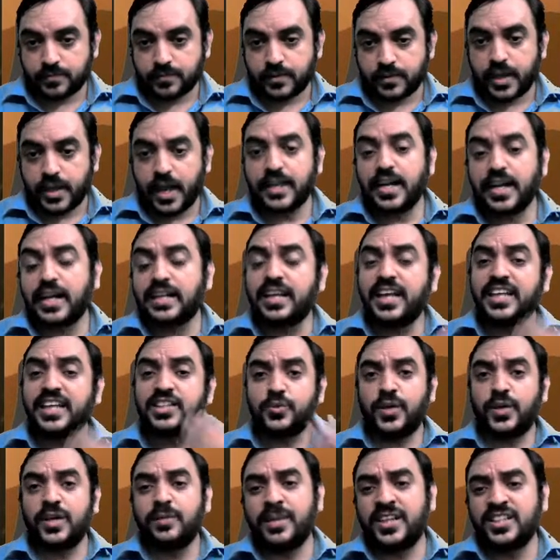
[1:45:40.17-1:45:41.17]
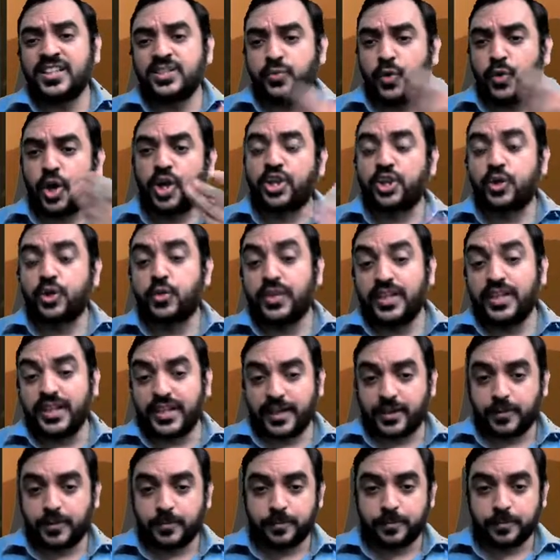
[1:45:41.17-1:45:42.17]
And at least one means what?
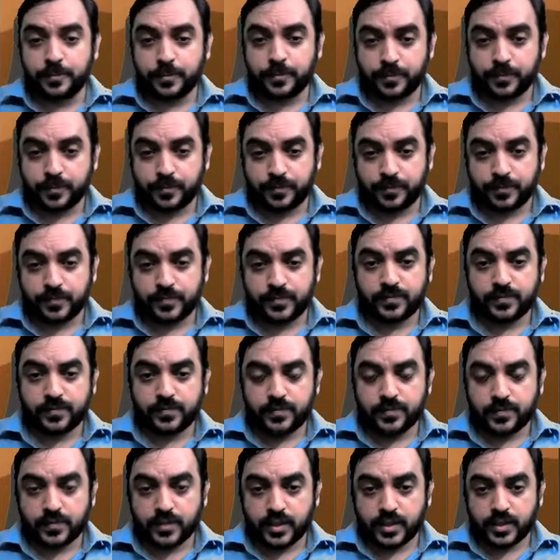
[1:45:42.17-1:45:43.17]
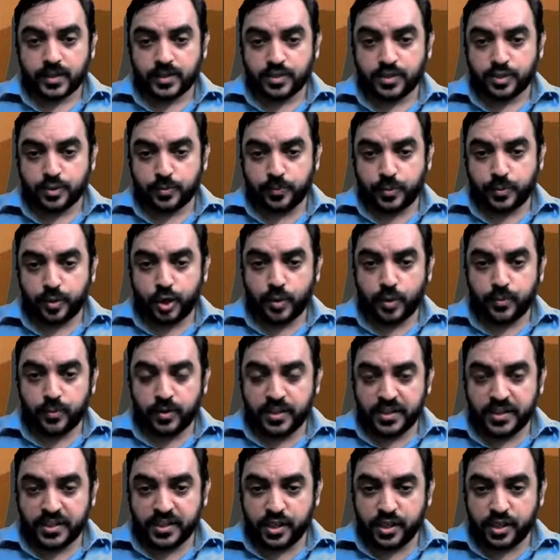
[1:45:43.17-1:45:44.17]
Union. So
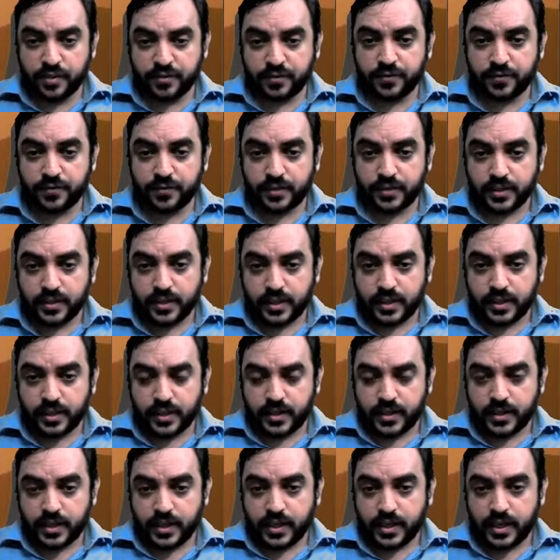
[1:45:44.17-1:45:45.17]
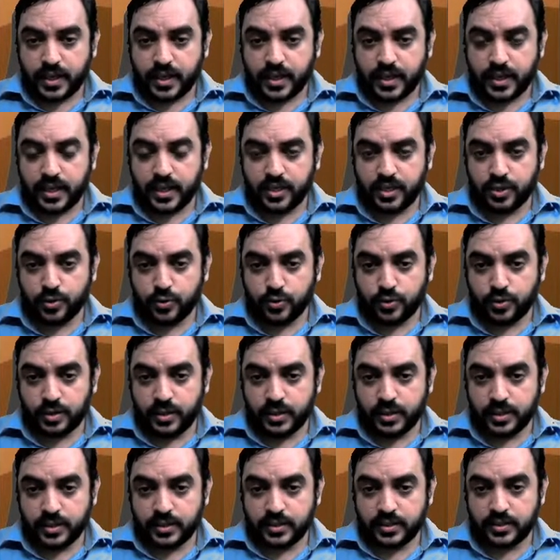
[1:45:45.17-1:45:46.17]
probability of A
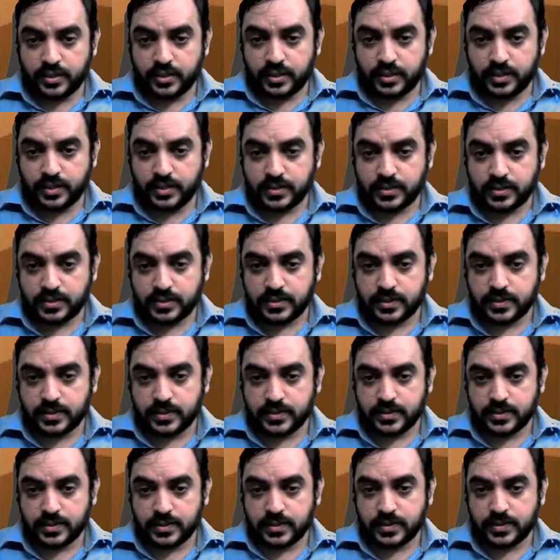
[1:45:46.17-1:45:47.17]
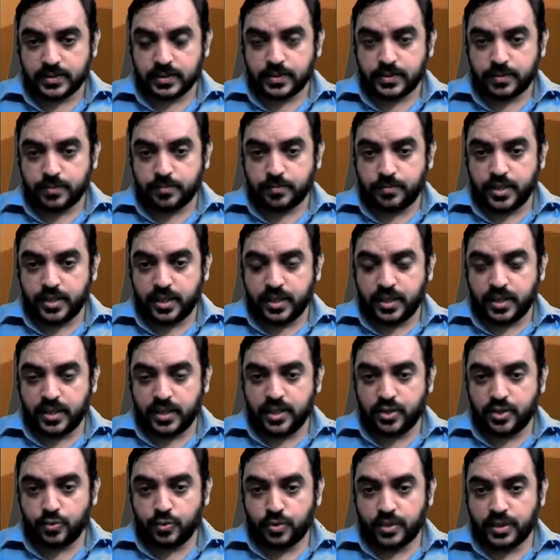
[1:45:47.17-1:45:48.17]
union B
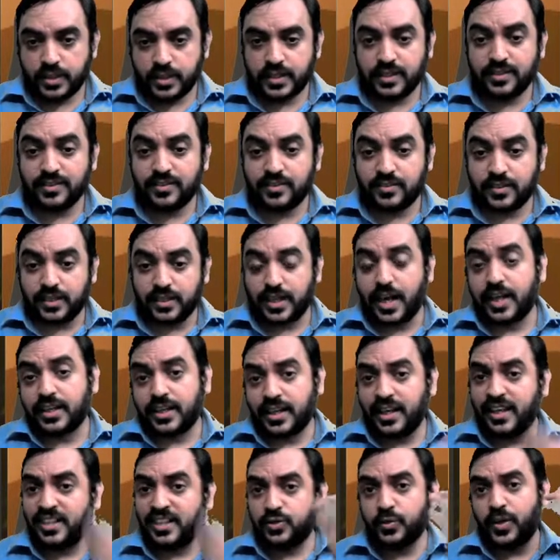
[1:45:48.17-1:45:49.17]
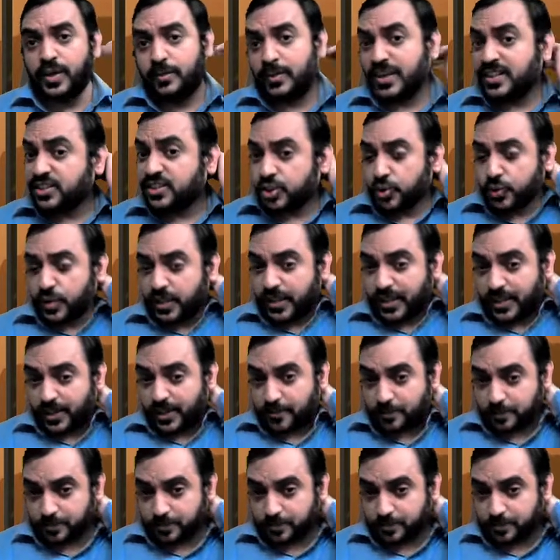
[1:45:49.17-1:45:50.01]
union C. At least one means union.